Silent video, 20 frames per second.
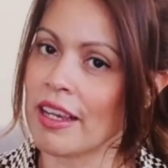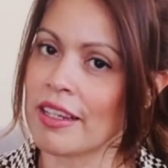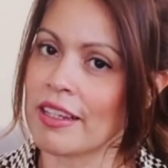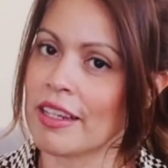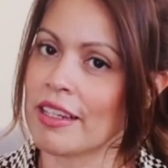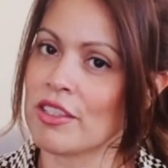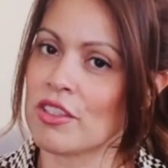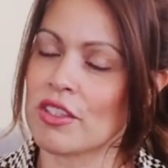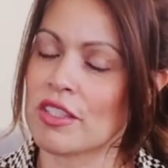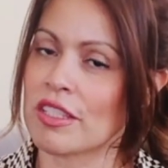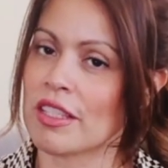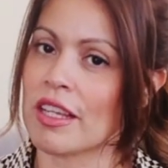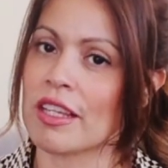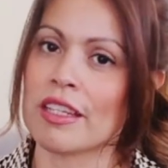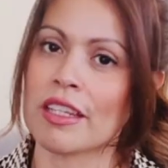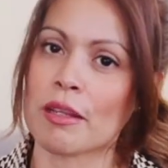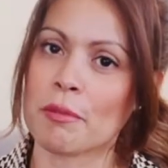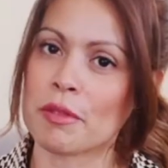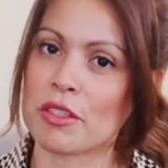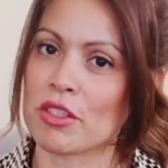and I just
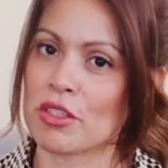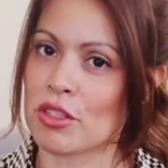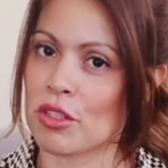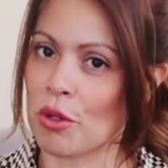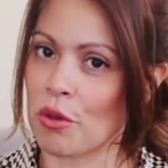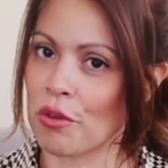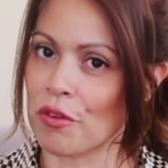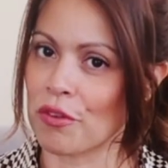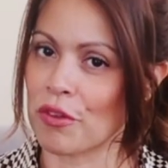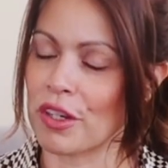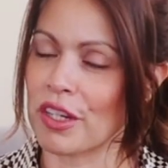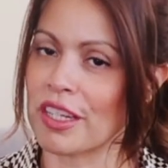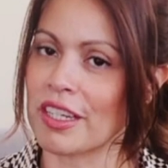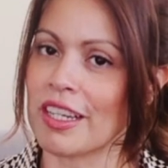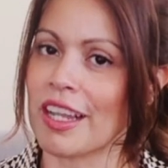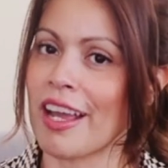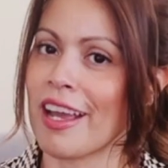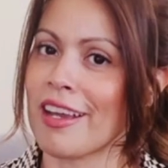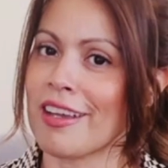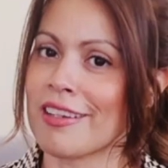said, let me just go for
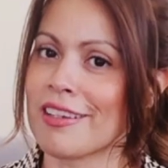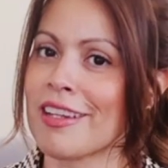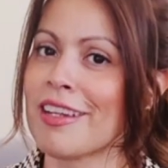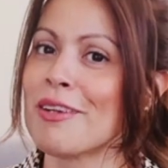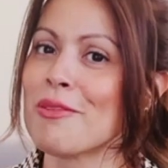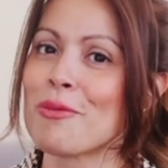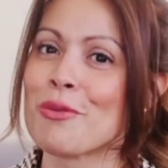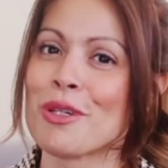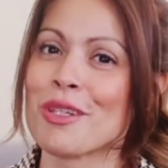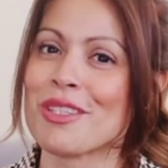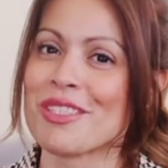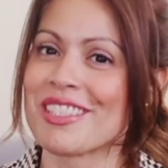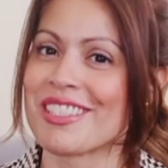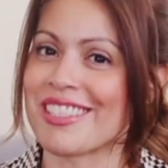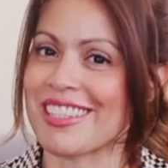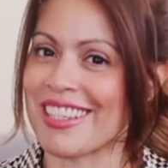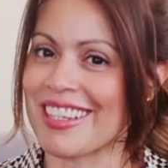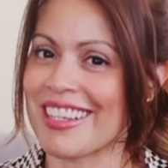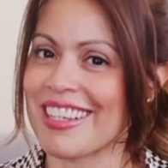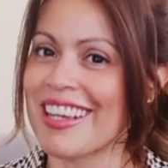it and we'll
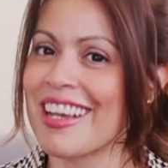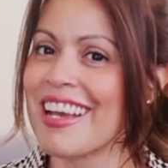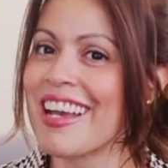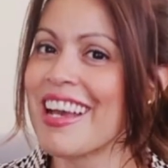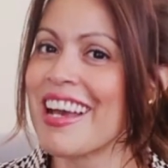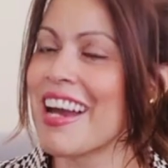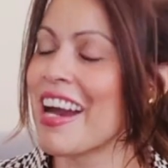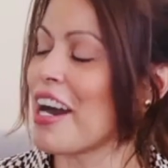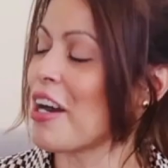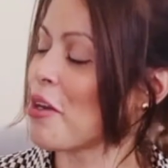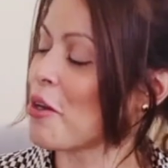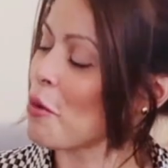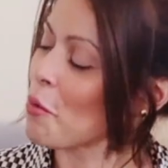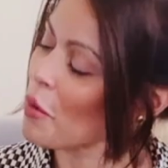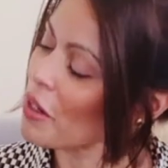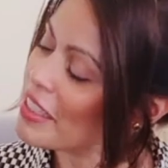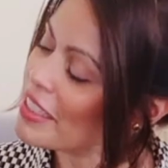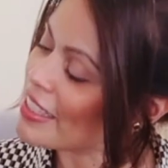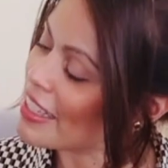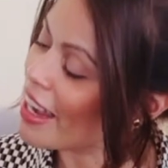see how it
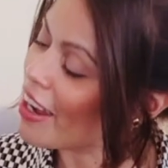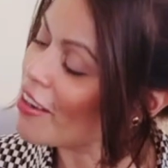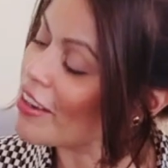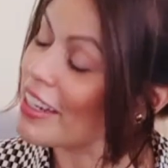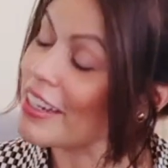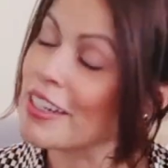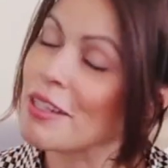works out.